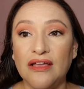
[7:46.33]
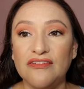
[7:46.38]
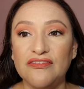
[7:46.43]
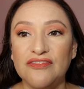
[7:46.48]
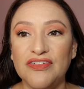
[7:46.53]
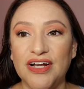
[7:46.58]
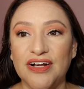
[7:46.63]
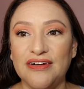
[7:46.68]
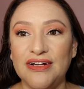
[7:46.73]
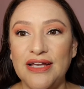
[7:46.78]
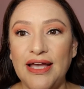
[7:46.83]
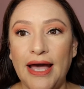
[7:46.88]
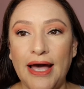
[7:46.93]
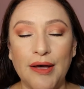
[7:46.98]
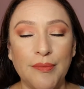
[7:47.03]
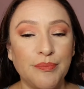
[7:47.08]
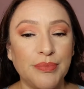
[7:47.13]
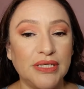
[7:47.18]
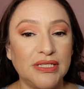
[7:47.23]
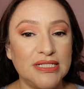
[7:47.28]
Very
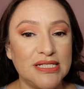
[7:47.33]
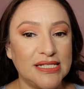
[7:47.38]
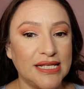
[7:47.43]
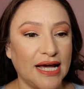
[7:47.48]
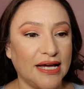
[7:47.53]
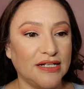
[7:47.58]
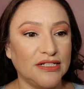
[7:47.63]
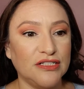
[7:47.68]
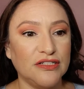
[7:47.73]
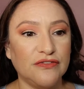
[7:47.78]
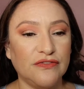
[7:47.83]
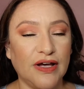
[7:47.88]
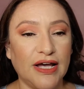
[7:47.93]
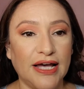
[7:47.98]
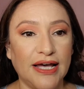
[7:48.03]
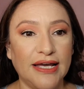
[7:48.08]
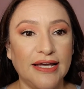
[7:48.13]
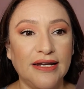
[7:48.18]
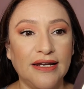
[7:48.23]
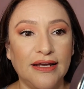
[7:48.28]
happy,
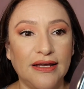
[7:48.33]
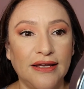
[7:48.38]
satisfied.